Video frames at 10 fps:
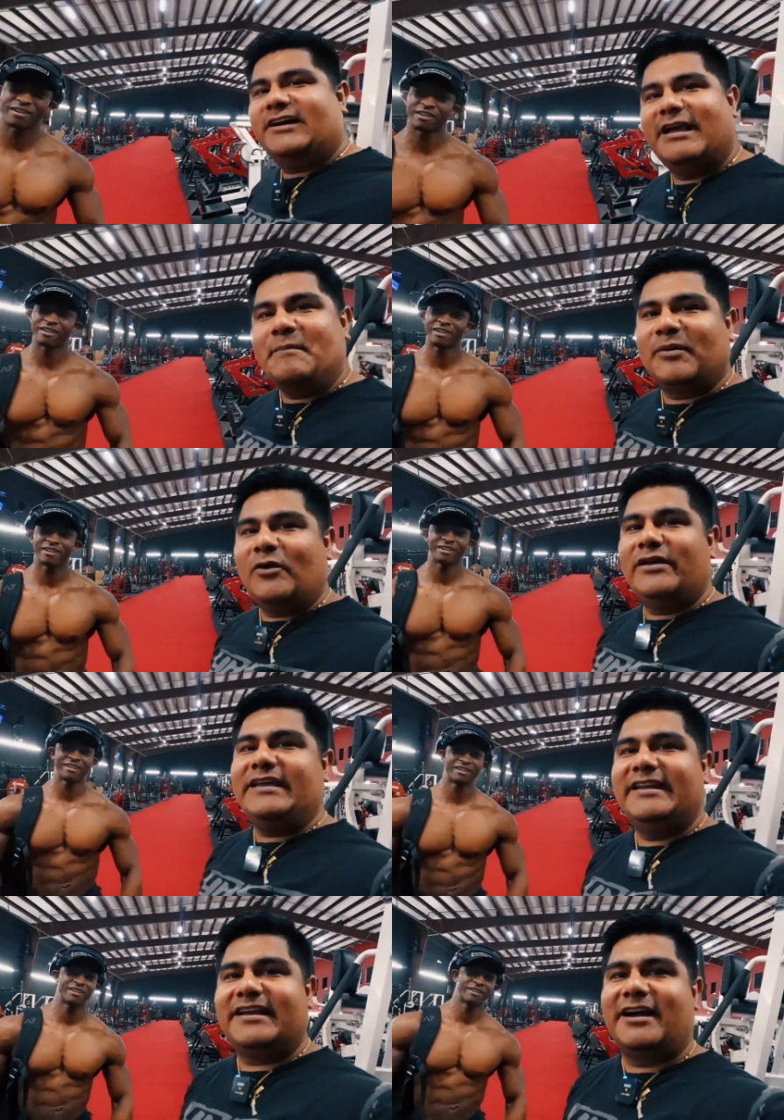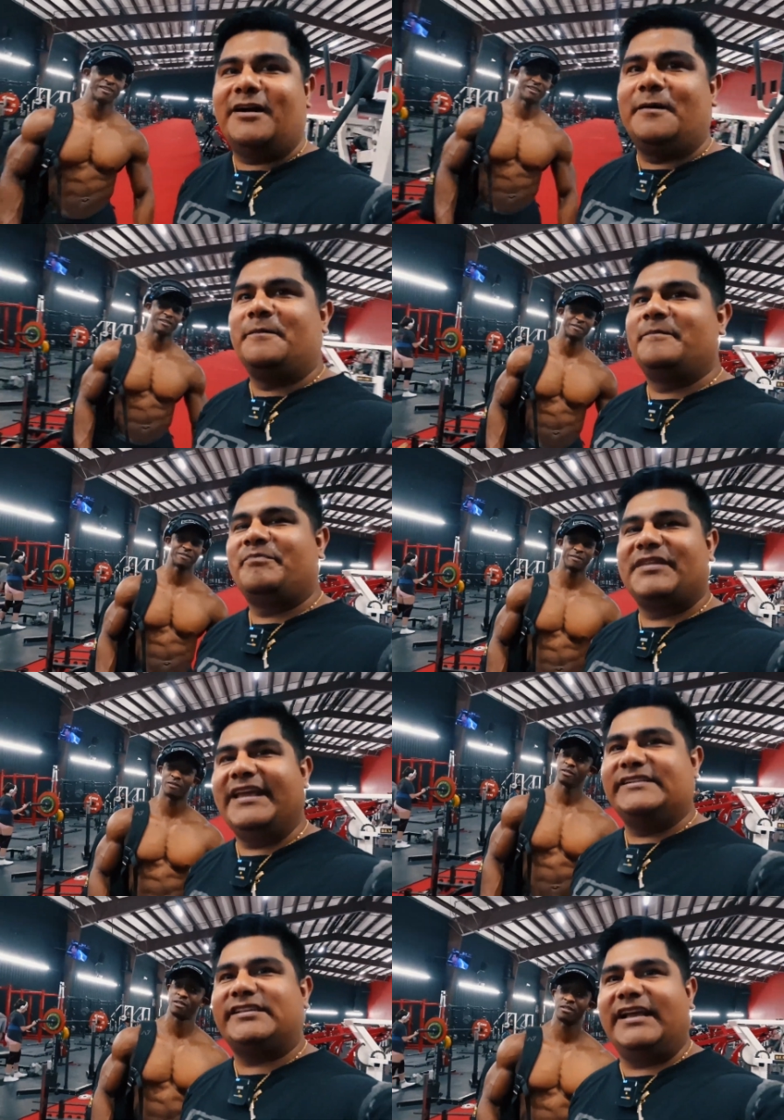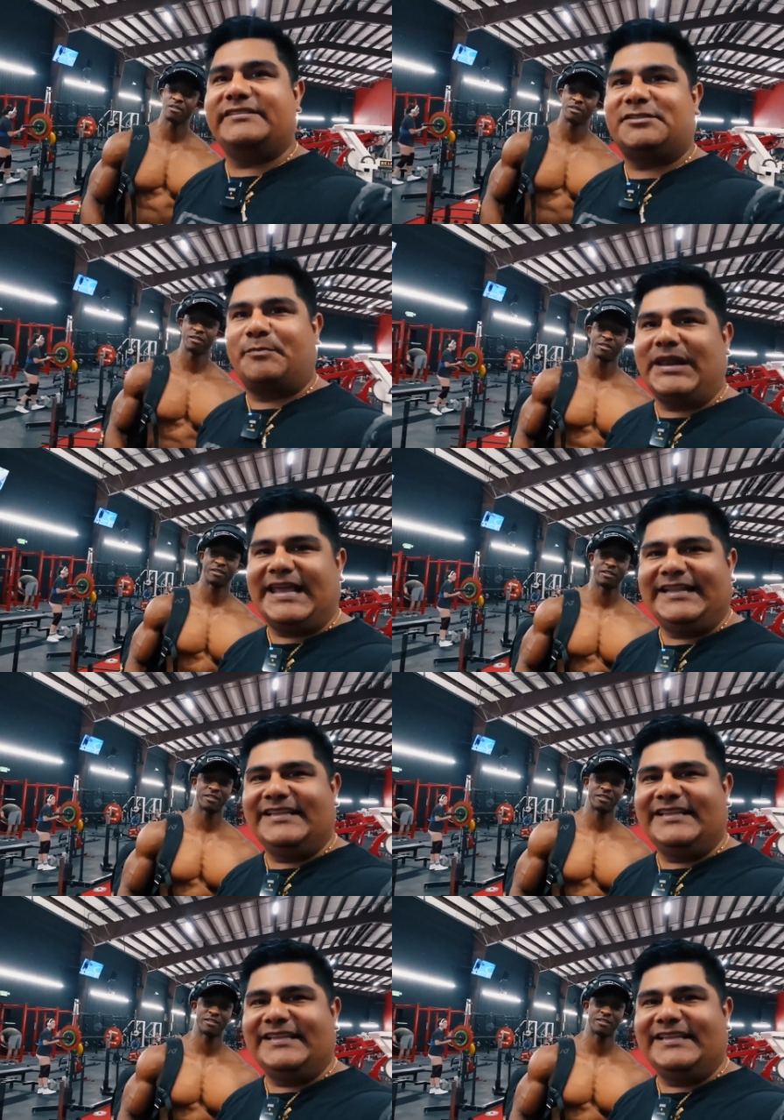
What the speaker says: employee to come explain